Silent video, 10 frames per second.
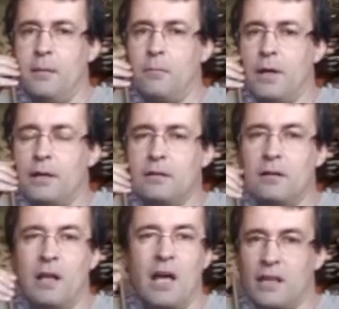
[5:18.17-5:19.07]
But
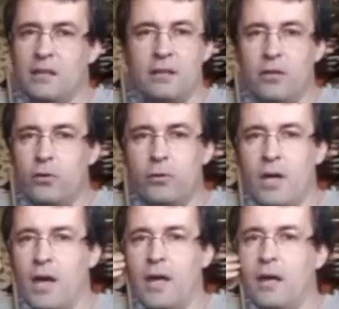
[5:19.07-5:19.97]
like in the
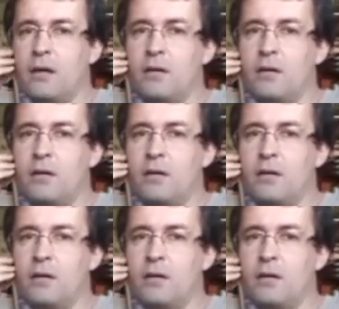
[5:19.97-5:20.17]
UK,